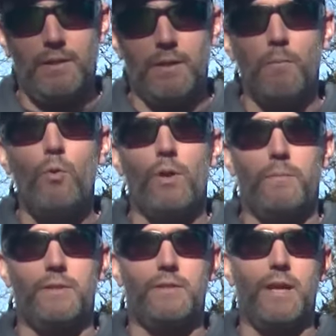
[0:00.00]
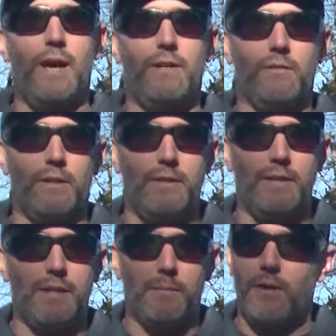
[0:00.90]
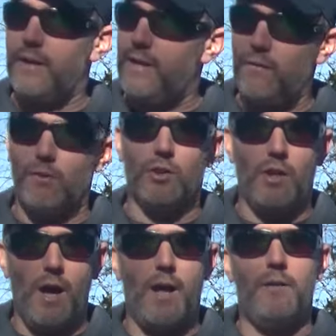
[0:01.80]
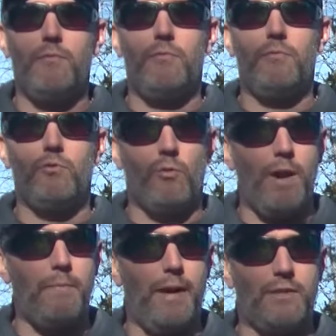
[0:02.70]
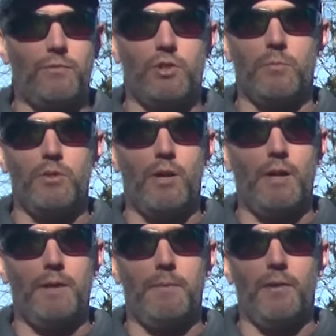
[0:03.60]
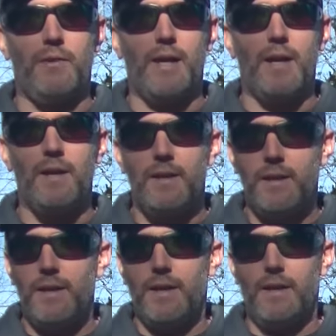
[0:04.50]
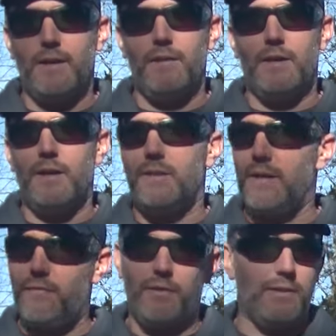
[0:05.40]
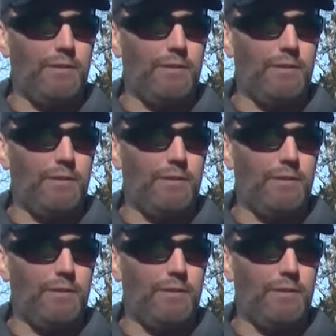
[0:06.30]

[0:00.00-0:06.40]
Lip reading: moon up in the sky during the daytime. You're going to hear a lot of great bass fishermen talking about that. And it definitely